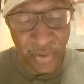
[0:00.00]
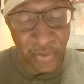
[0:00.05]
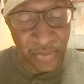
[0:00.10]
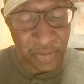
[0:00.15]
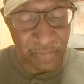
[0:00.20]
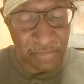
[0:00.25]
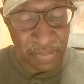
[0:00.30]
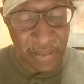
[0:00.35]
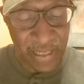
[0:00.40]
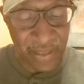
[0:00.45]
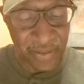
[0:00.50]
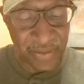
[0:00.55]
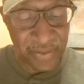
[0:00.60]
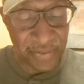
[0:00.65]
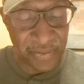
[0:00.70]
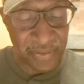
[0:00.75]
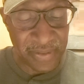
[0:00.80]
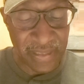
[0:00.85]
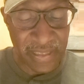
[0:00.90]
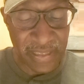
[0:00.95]
on the
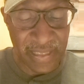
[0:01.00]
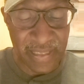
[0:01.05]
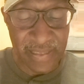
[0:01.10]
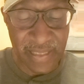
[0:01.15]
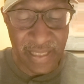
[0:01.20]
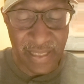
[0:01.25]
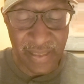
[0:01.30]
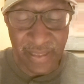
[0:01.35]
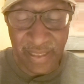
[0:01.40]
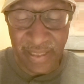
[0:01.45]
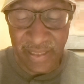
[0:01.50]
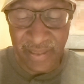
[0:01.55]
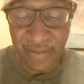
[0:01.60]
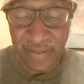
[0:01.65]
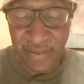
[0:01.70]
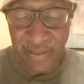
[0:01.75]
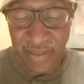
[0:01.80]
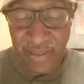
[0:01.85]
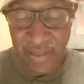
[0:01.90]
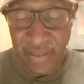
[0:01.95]
Panthers in LA.
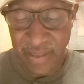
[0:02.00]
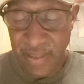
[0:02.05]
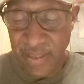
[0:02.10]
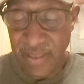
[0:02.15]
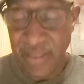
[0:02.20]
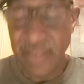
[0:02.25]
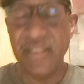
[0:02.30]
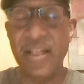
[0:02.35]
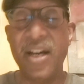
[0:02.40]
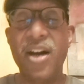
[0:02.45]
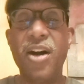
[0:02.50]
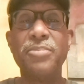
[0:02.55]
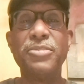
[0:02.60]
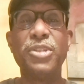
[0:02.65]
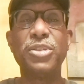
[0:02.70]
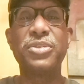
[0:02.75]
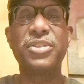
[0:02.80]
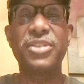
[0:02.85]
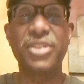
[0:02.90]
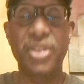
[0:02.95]

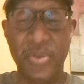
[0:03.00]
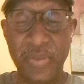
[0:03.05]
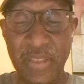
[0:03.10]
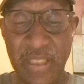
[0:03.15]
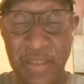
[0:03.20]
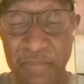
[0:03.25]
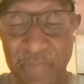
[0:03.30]
Almost 30